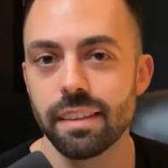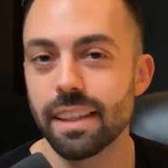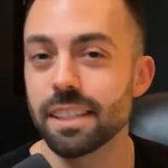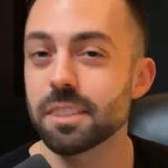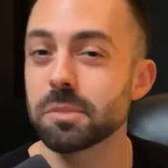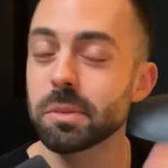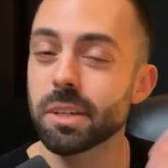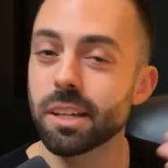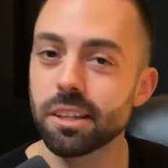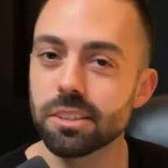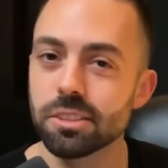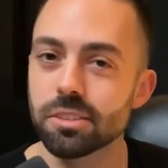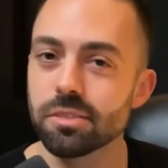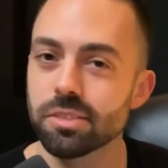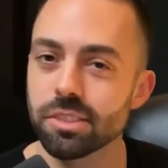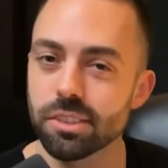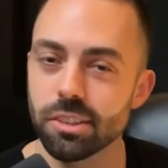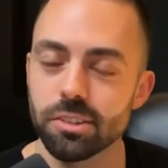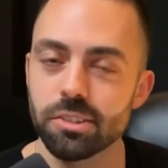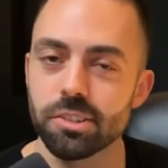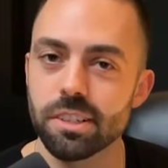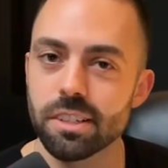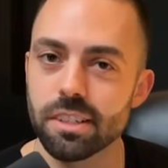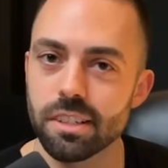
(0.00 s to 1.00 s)
And that's because of
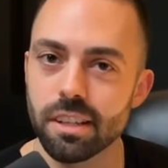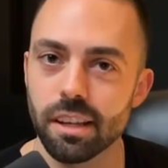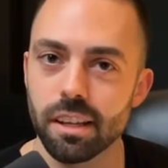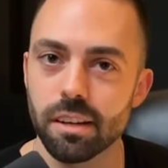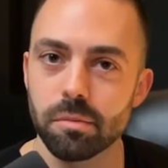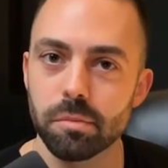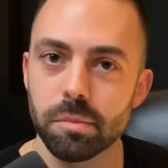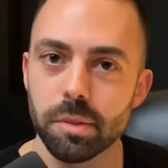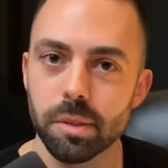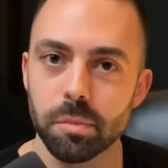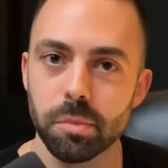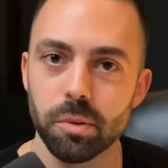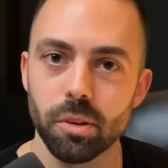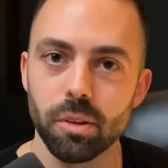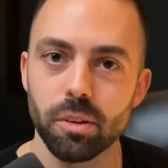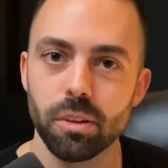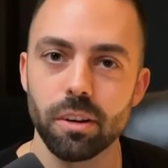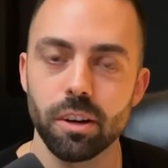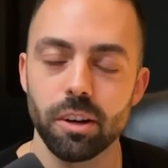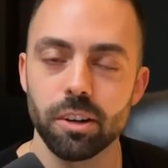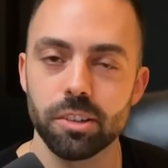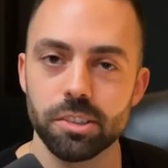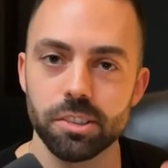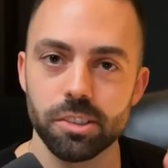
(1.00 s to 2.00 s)
search intent.
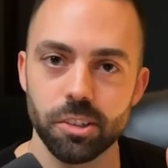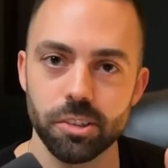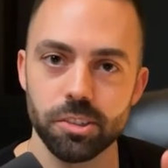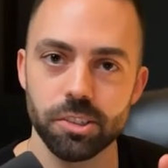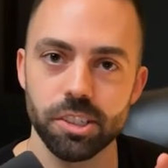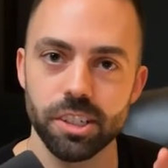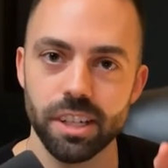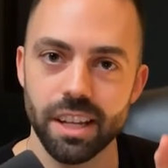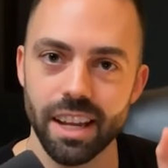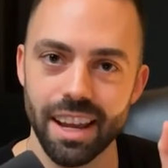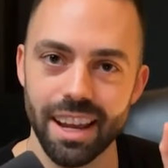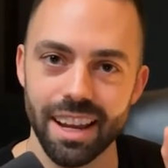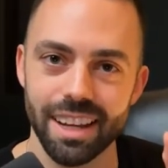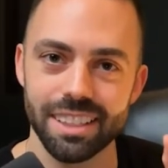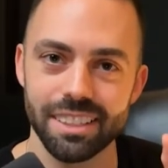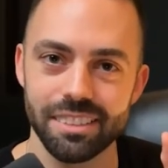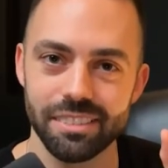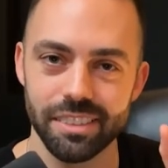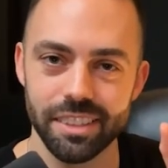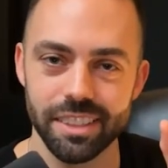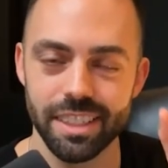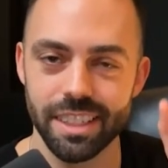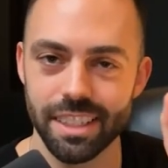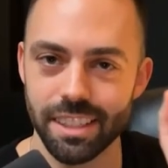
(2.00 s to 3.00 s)
People are searching
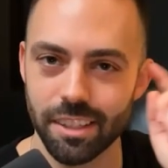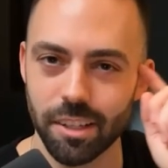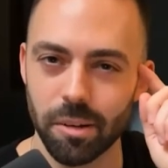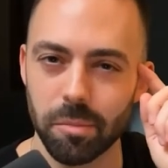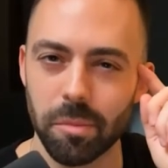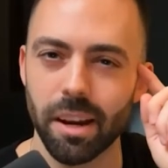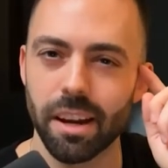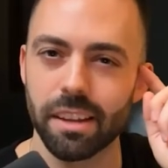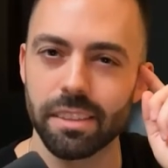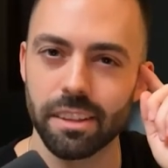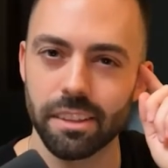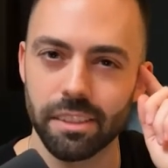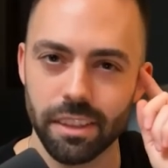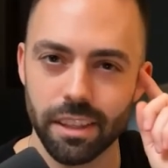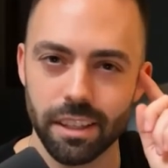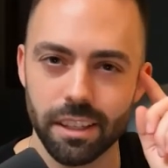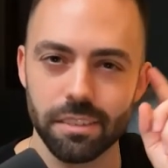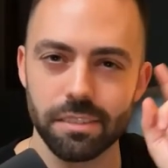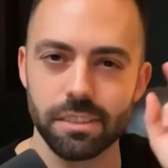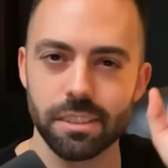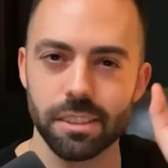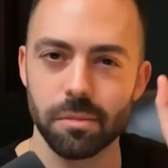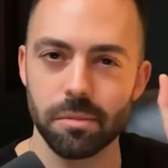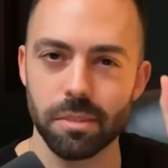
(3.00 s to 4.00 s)
actively in their mind. They
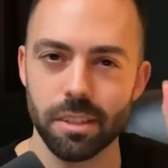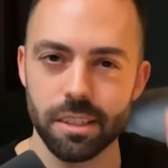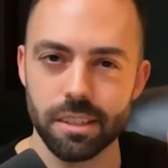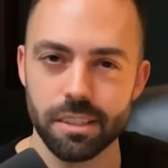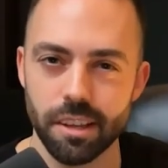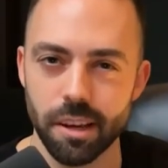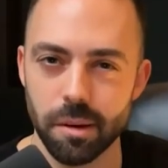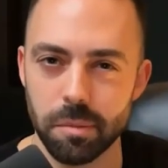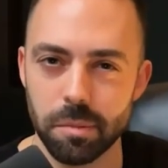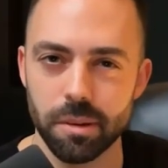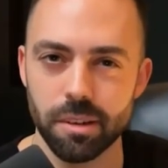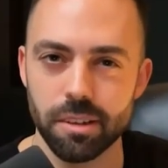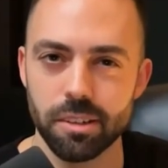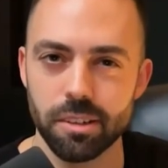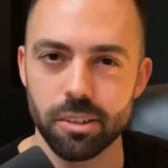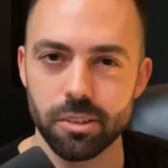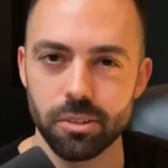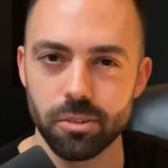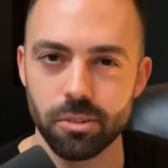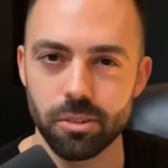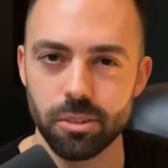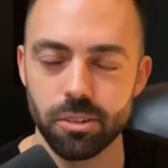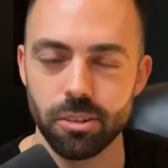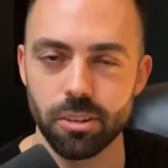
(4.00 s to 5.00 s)
think of something, type it into
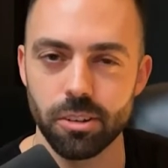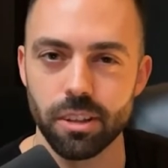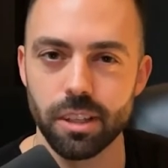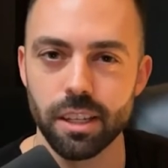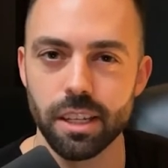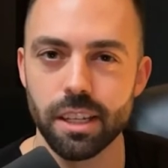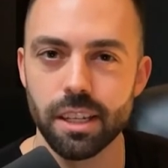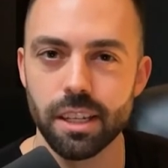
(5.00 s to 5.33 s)
Google